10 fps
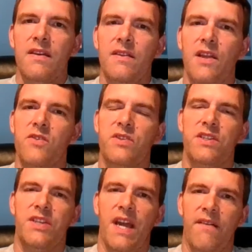those
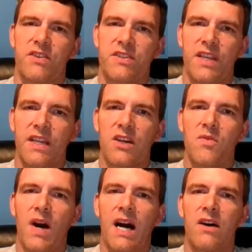that you haven't seen in a
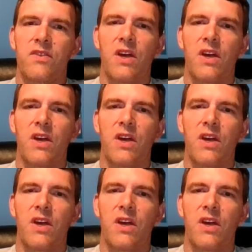while,